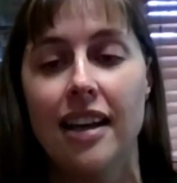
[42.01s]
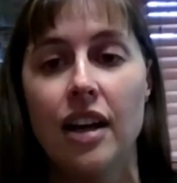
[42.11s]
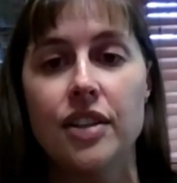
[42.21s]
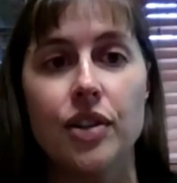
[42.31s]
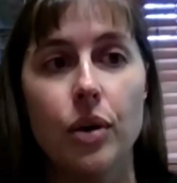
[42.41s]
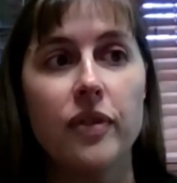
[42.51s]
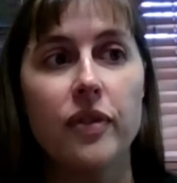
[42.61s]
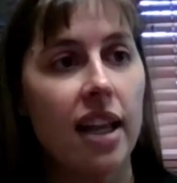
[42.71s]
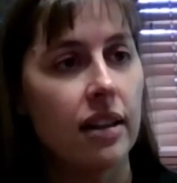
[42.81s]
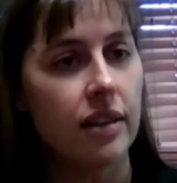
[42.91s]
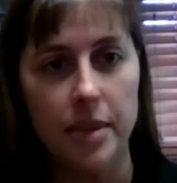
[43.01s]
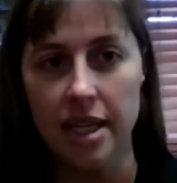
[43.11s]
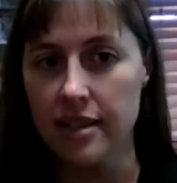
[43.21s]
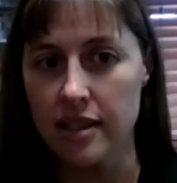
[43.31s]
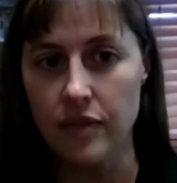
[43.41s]
So we've got the mix
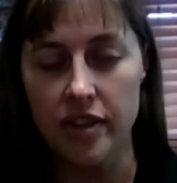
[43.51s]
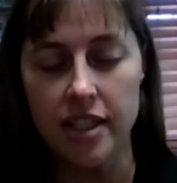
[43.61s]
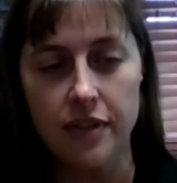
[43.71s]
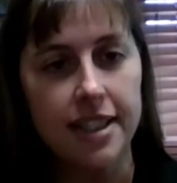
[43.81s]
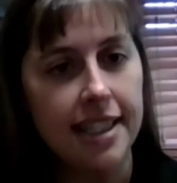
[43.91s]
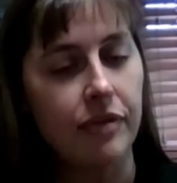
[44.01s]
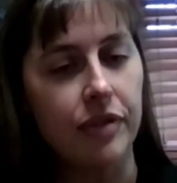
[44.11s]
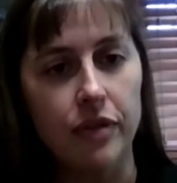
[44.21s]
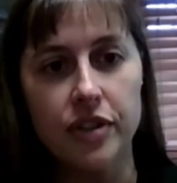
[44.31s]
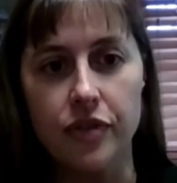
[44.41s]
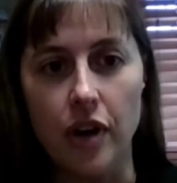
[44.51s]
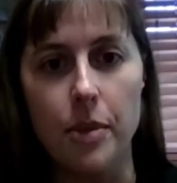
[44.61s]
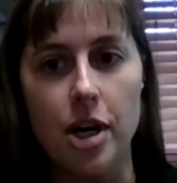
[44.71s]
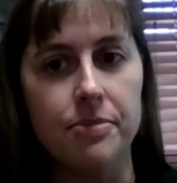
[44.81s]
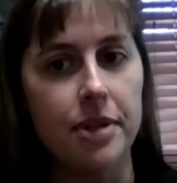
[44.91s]
of all the different staff levels, from our
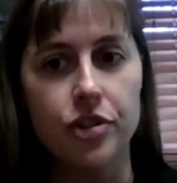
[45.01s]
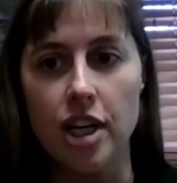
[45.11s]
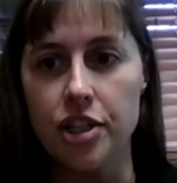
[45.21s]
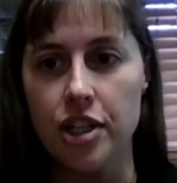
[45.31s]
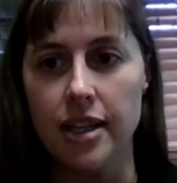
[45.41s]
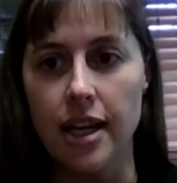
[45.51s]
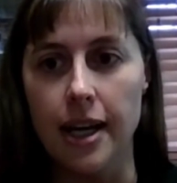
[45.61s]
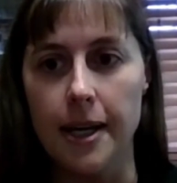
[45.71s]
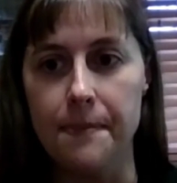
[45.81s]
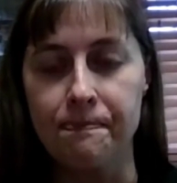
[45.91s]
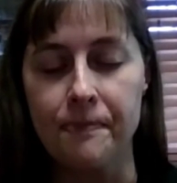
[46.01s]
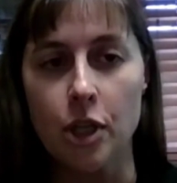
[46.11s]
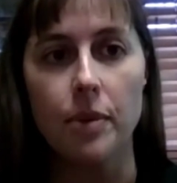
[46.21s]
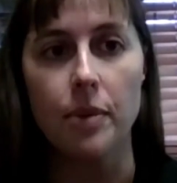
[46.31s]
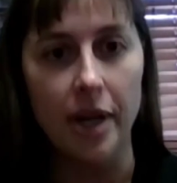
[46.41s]
administration to our
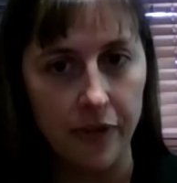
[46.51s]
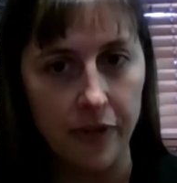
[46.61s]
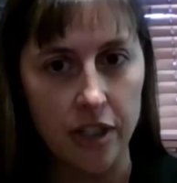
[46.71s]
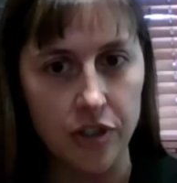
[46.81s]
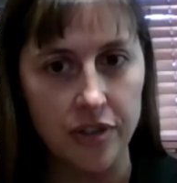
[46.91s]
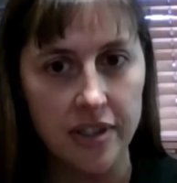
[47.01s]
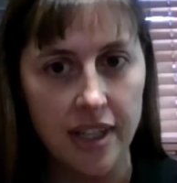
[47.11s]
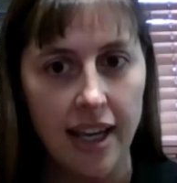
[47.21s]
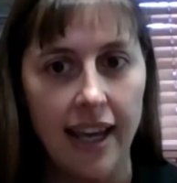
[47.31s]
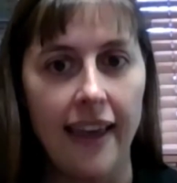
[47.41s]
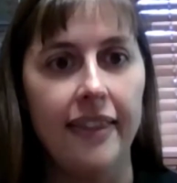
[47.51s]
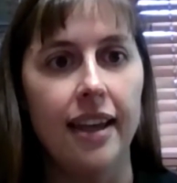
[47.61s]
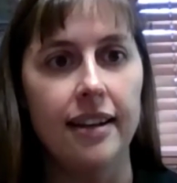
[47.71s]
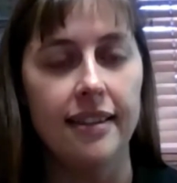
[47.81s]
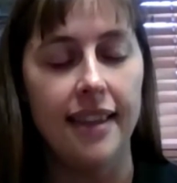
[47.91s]
paraprofessionals, and
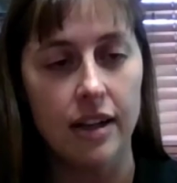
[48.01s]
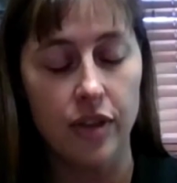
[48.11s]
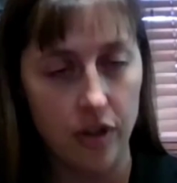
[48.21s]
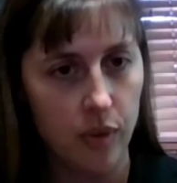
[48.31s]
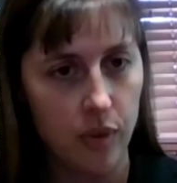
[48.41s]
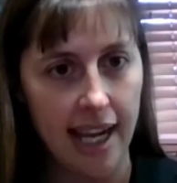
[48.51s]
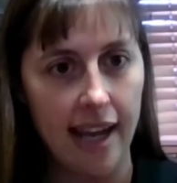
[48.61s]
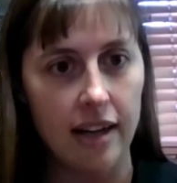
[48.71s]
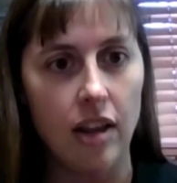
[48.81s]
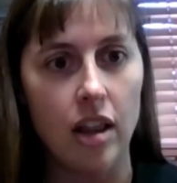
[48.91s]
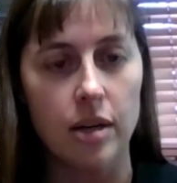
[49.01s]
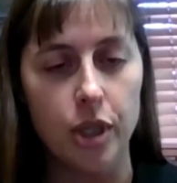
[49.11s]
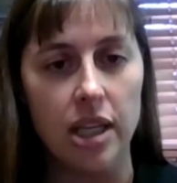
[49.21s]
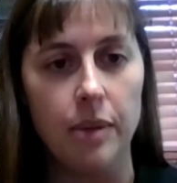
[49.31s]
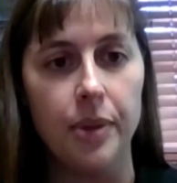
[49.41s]
then they're the ones that handle all our
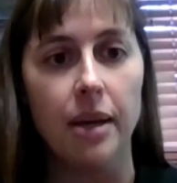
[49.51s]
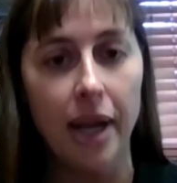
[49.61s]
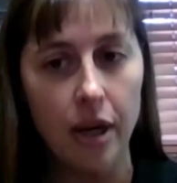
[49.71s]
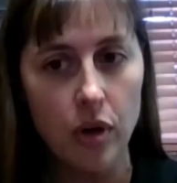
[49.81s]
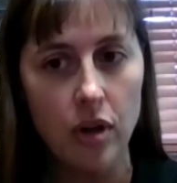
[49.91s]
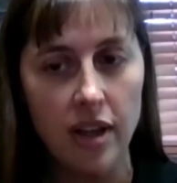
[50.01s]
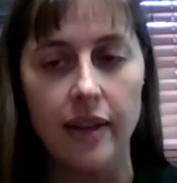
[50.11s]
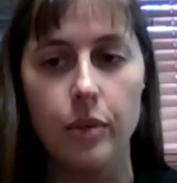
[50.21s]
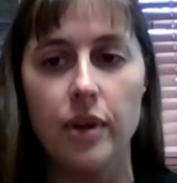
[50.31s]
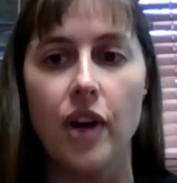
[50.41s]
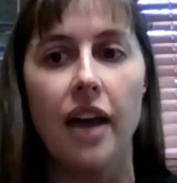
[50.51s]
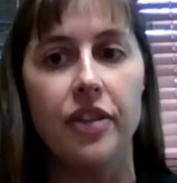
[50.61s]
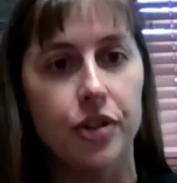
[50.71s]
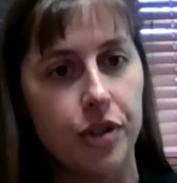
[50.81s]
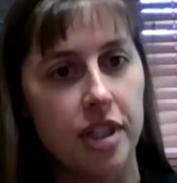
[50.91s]
bookkeeping and payroll. And then we've got the
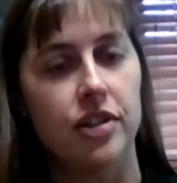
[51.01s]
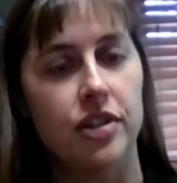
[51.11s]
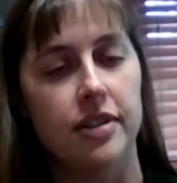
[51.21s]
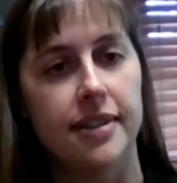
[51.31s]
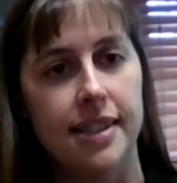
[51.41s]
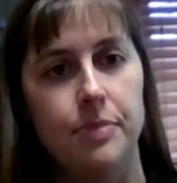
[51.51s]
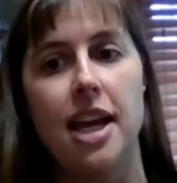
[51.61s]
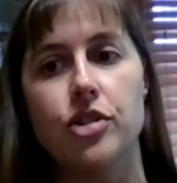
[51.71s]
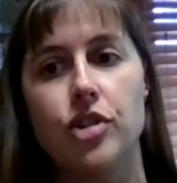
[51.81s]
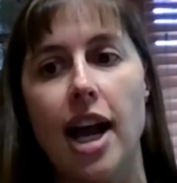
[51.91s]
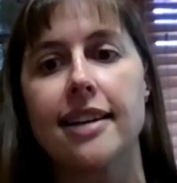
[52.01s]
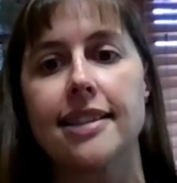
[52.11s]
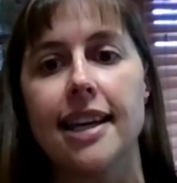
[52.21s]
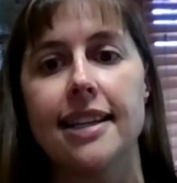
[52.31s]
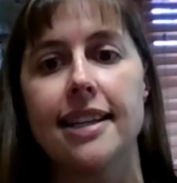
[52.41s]
traditional CPA tracks
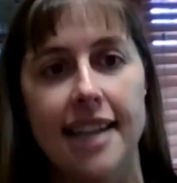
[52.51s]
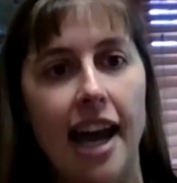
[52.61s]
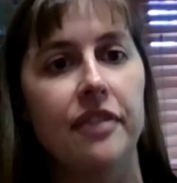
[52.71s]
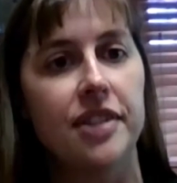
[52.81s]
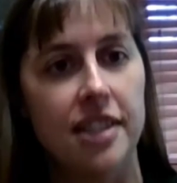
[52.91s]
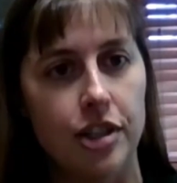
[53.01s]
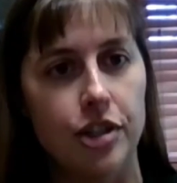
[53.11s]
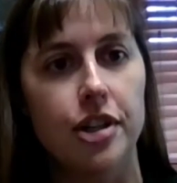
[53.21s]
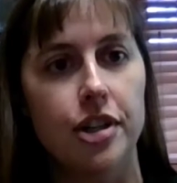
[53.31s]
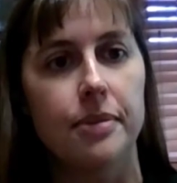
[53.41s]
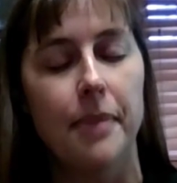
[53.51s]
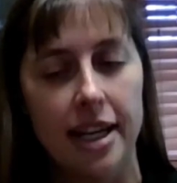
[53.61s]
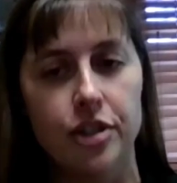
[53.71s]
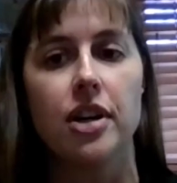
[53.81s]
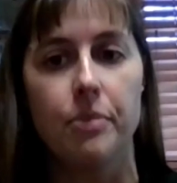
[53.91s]
like staff, senior,
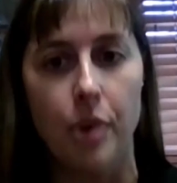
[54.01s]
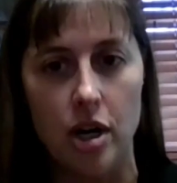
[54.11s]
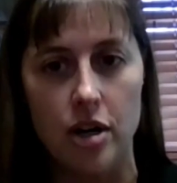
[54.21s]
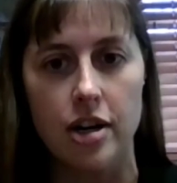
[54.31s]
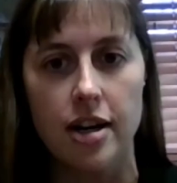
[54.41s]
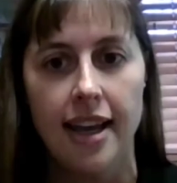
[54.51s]
manager, and partner.